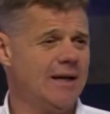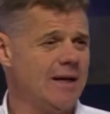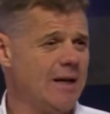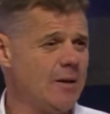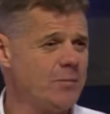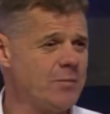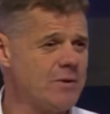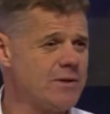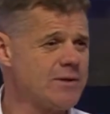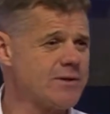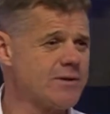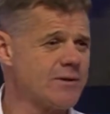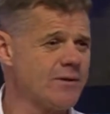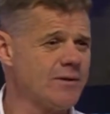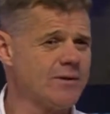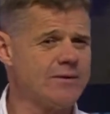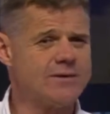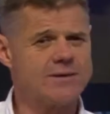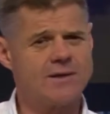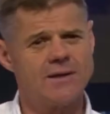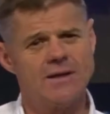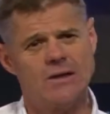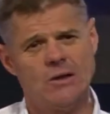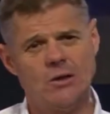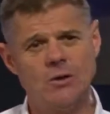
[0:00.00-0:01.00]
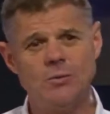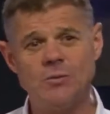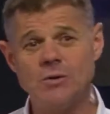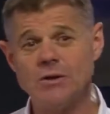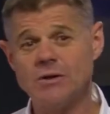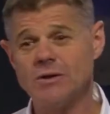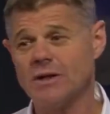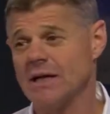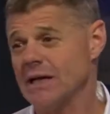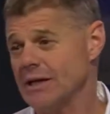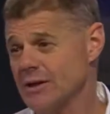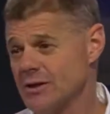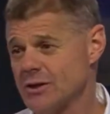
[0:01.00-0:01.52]
episodes, and I hope
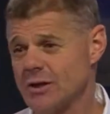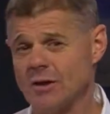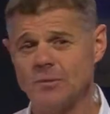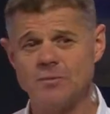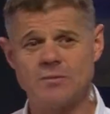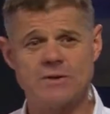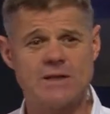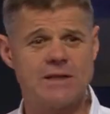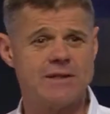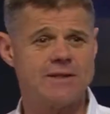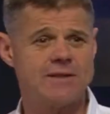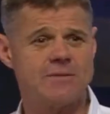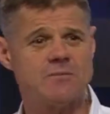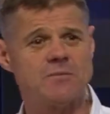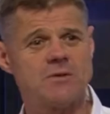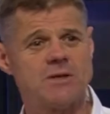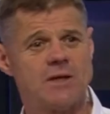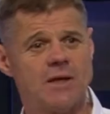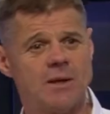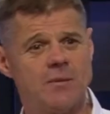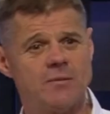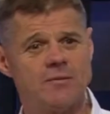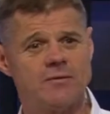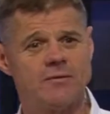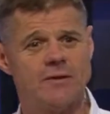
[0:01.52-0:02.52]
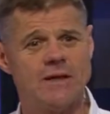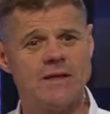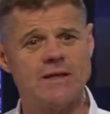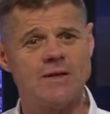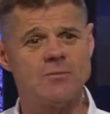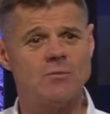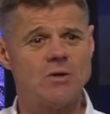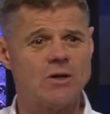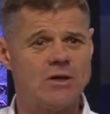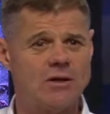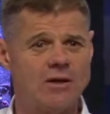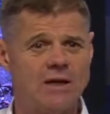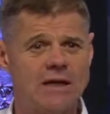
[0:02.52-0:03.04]
you'll catch up, take some time, find
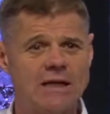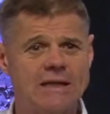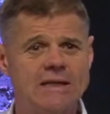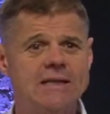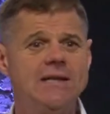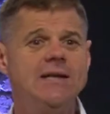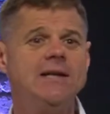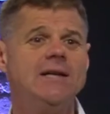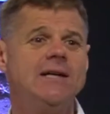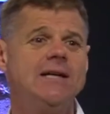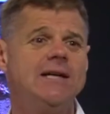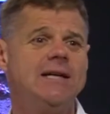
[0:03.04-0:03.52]
them online,